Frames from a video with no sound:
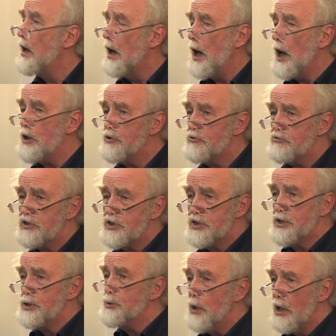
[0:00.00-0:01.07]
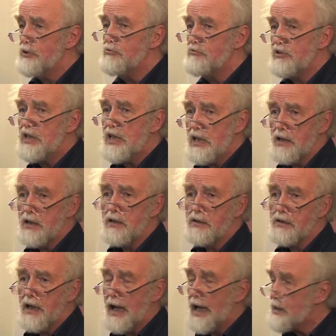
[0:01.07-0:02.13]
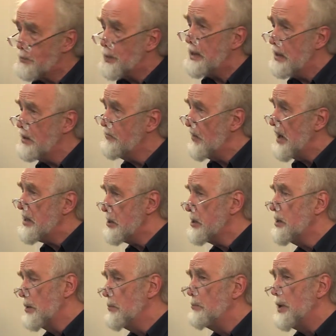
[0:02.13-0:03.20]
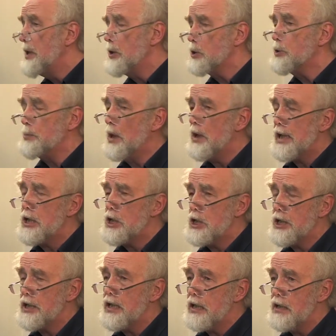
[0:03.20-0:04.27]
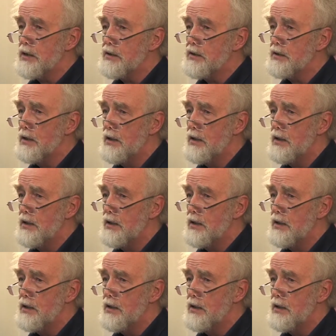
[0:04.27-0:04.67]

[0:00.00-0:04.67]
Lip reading: 100, 200 years has been invented and built by engineers.